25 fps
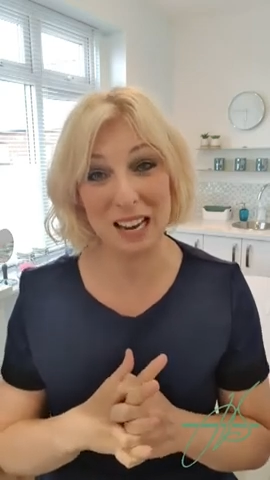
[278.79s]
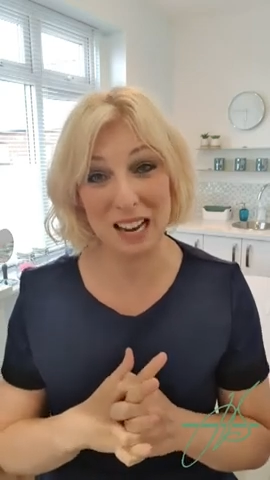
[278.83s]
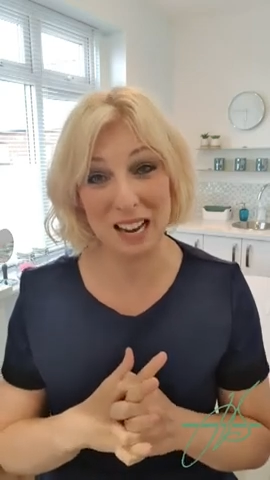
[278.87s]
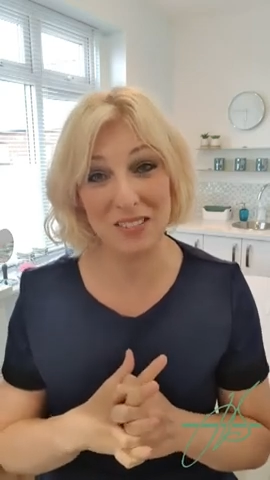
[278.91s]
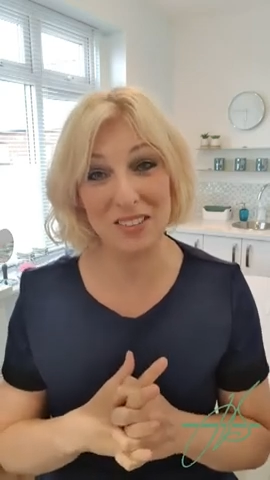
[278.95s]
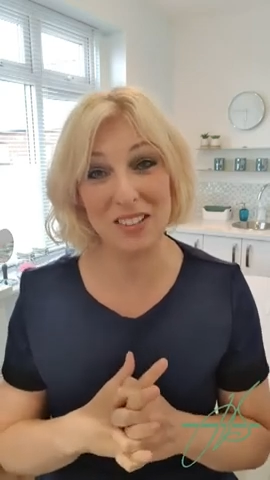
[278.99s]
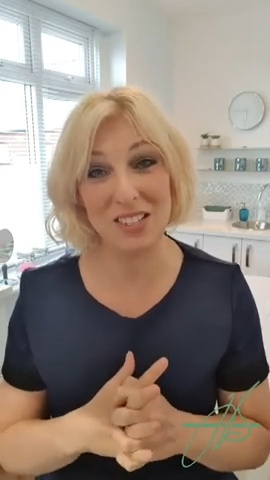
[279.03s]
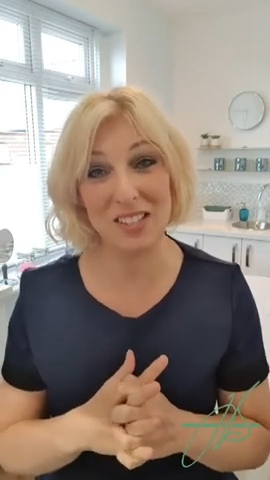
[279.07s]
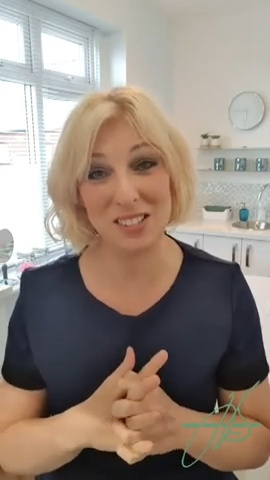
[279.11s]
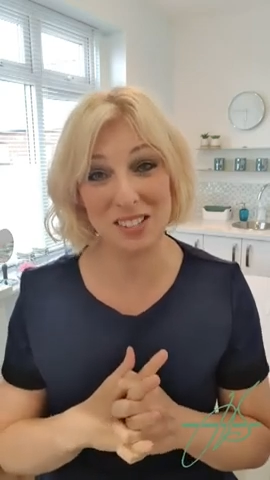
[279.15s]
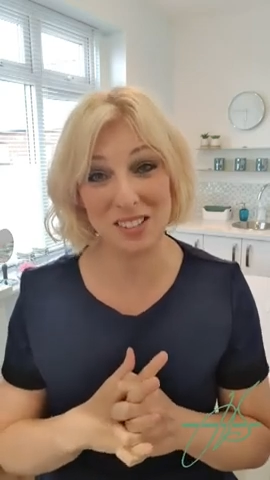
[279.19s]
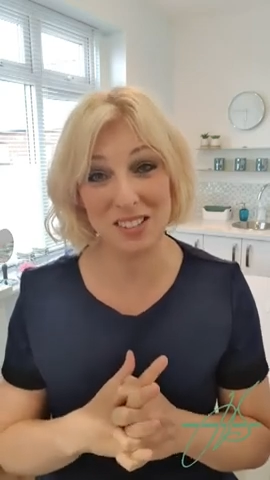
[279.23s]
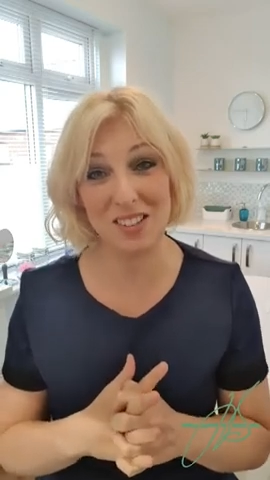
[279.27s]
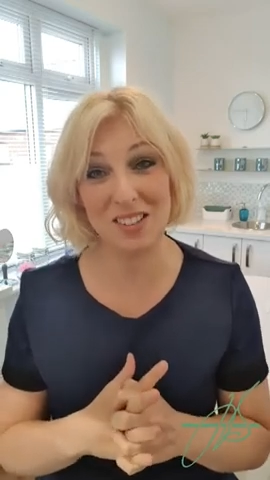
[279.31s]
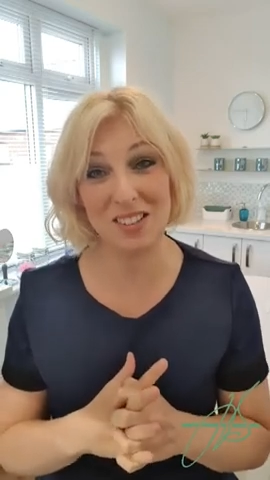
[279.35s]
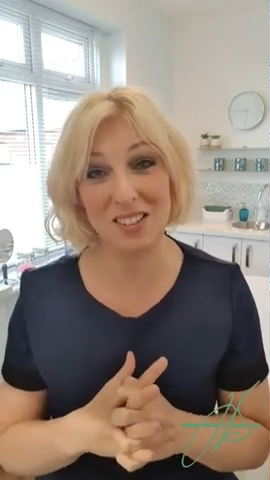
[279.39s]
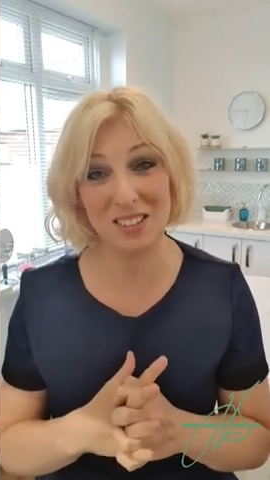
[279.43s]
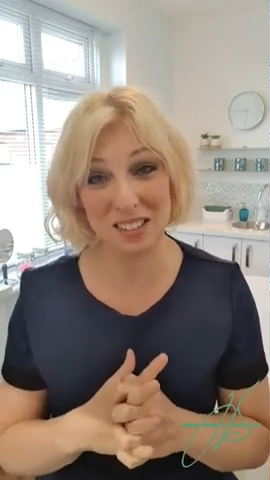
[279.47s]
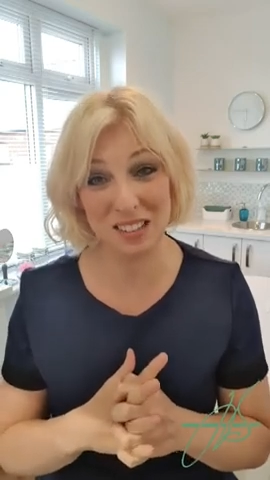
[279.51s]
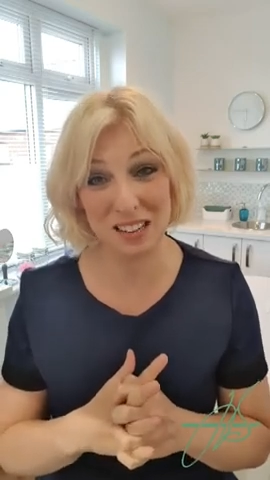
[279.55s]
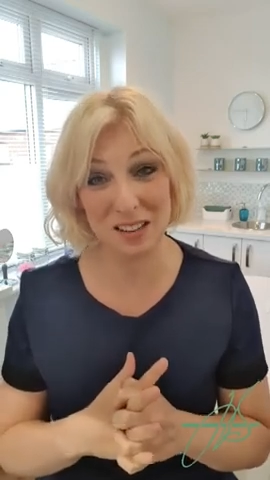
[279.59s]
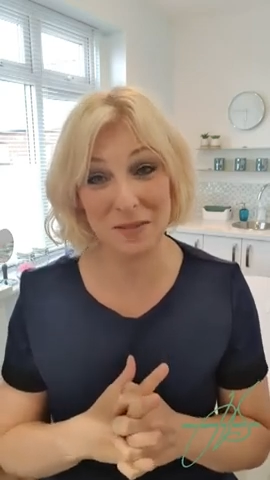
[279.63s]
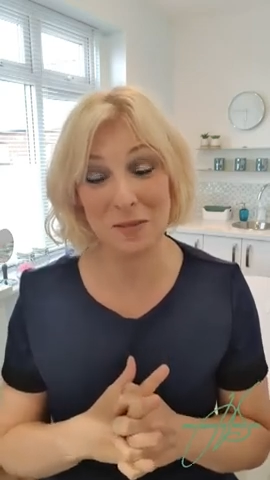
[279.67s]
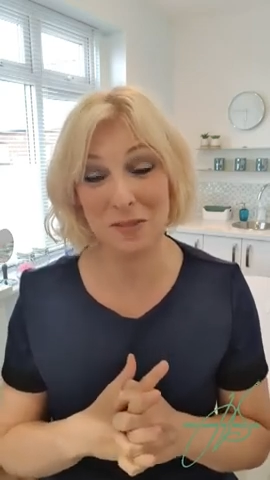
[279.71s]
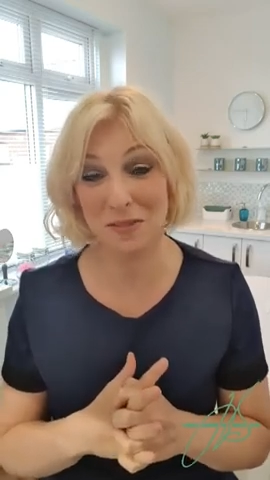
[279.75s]
having scar
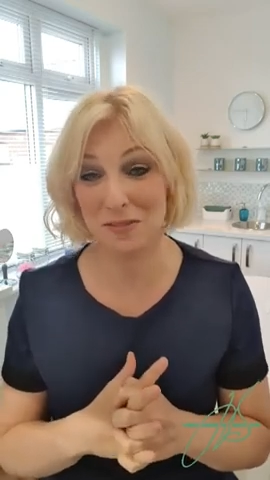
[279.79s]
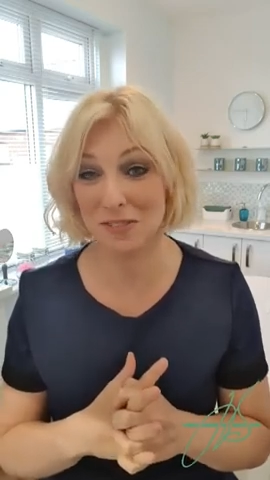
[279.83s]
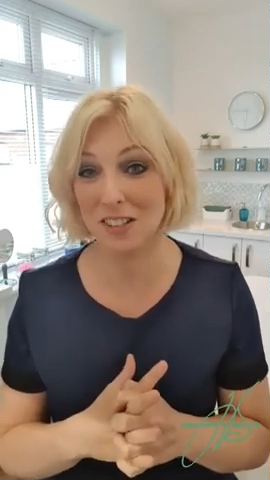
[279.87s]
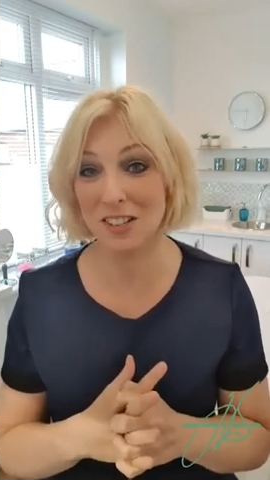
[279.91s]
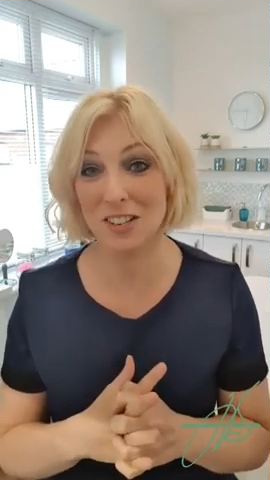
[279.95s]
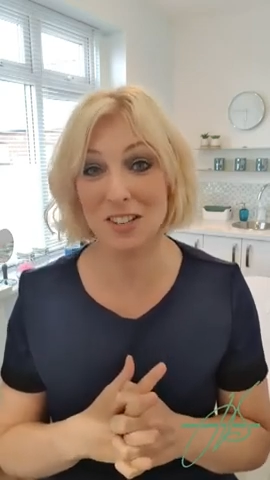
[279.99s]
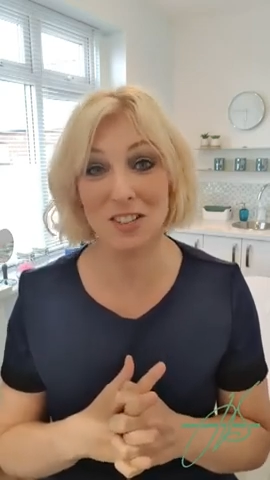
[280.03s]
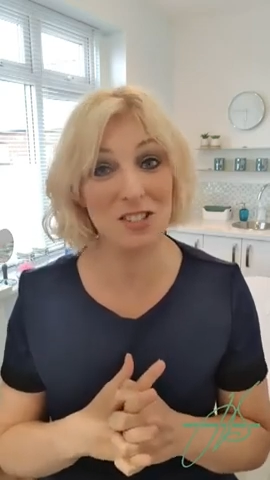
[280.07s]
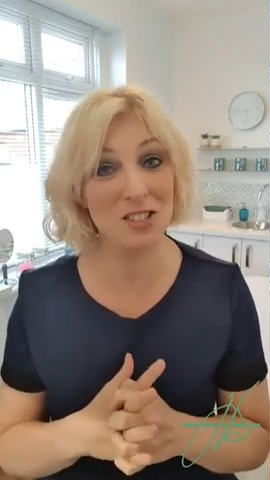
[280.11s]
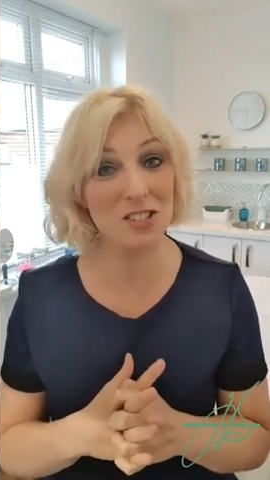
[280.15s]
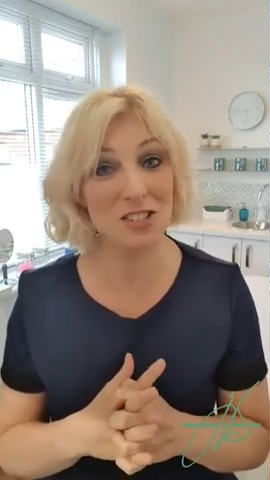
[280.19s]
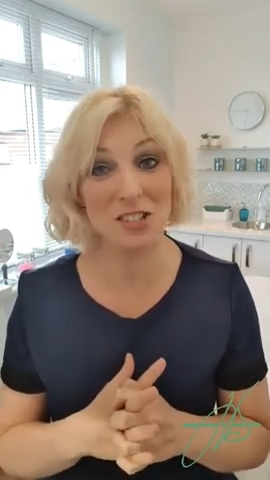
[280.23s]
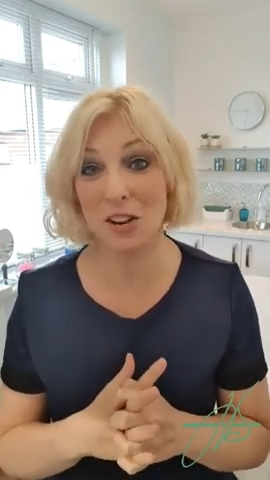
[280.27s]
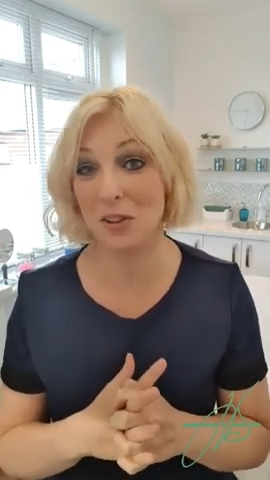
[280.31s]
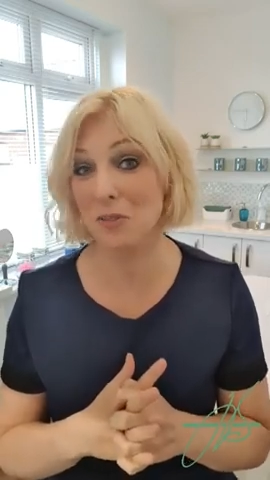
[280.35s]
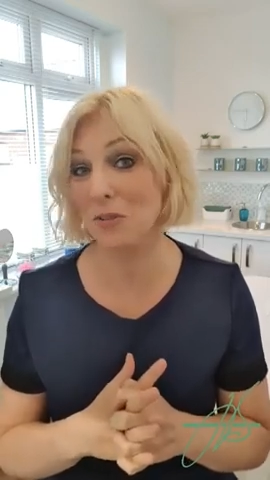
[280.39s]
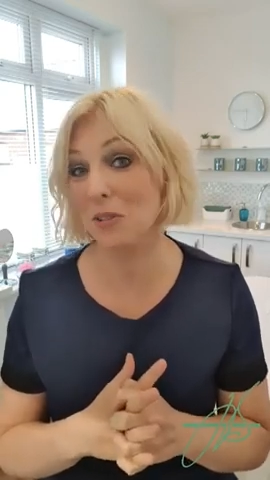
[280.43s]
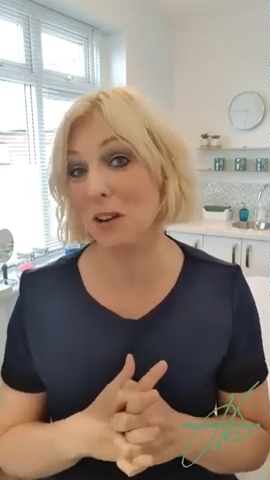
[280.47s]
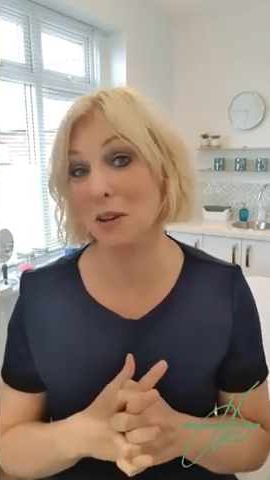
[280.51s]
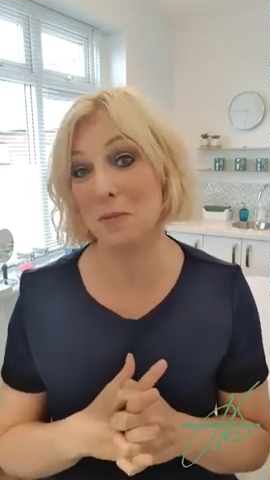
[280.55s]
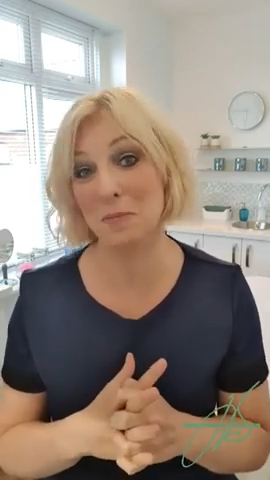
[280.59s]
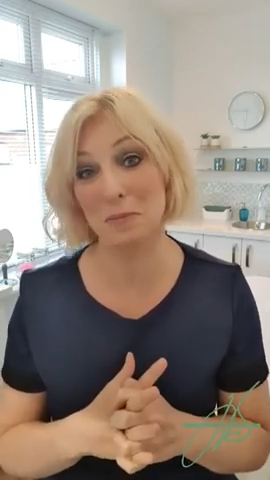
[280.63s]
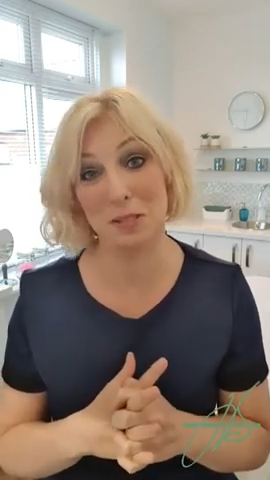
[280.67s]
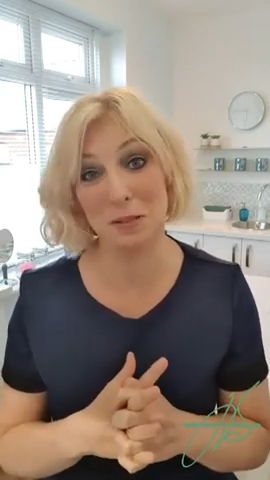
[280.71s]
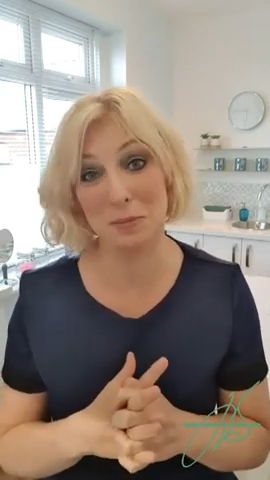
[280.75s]
camouflage, don't
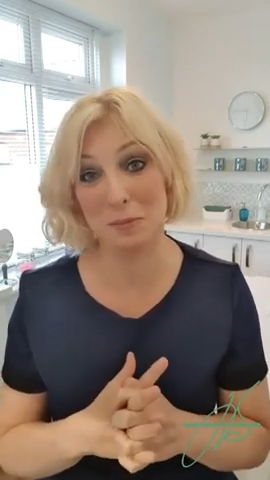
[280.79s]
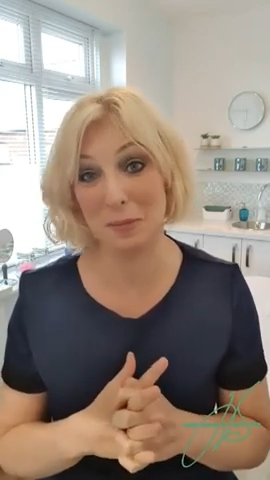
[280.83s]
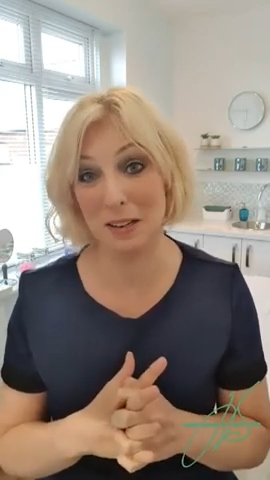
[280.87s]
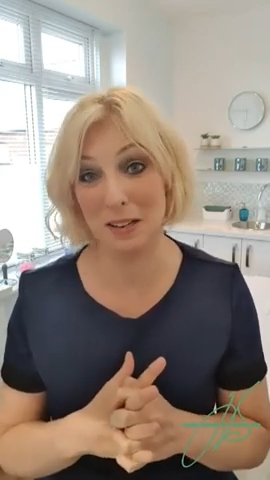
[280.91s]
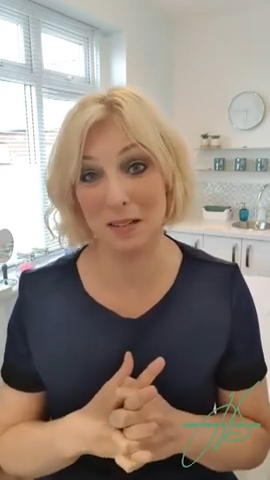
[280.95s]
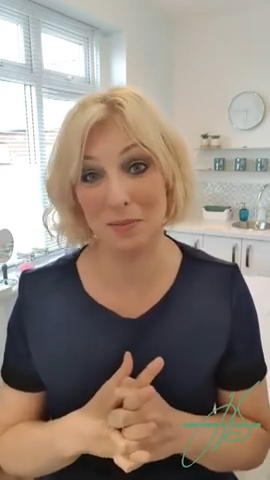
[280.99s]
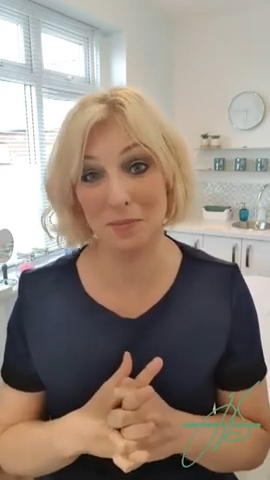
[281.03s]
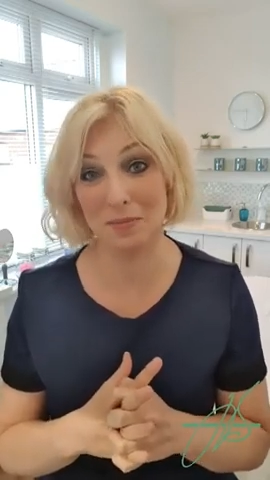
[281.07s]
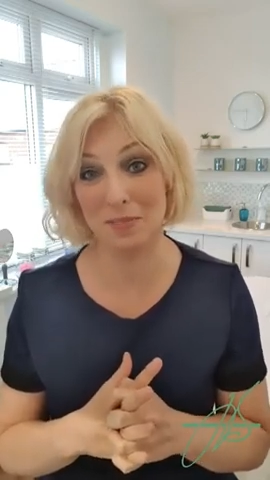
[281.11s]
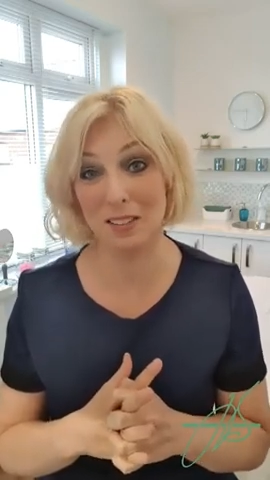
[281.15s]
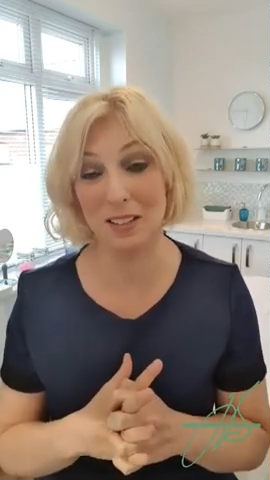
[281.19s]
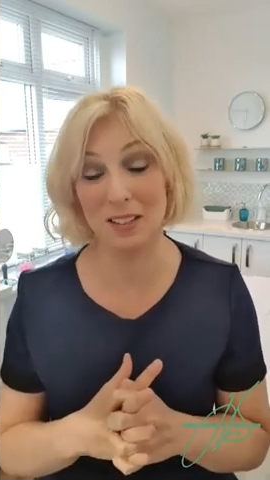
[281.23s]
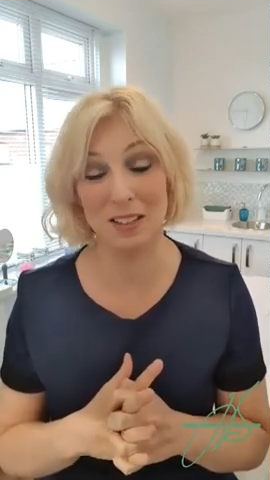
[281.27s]
come to me.